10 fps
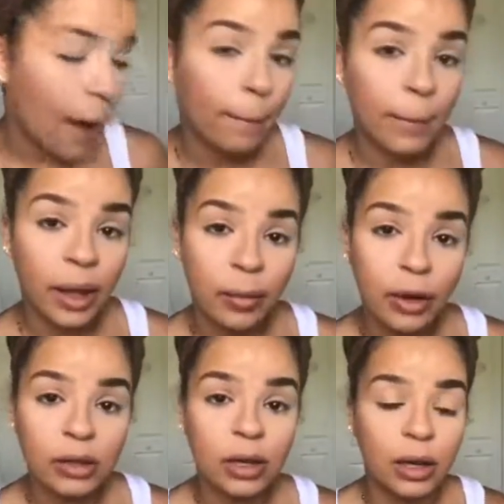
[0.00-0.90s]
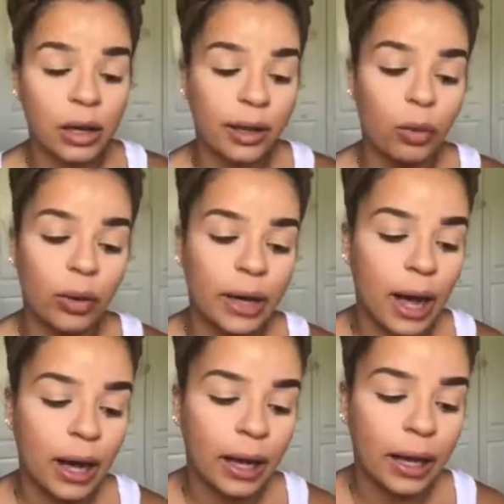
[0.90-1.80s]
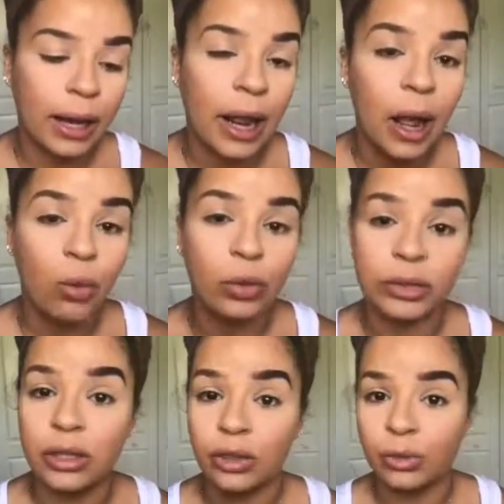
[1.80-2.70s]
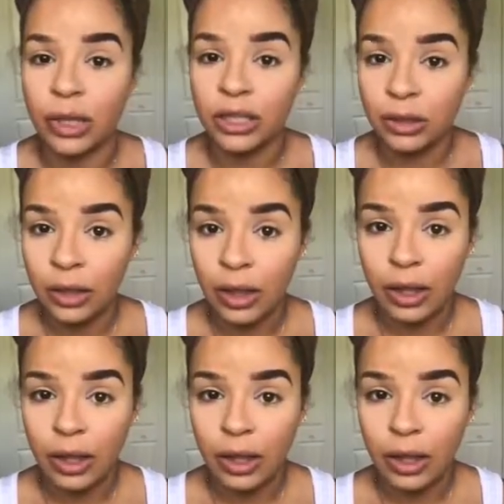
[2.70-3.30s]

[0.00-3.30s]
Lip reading: Me personally, when I was in a rush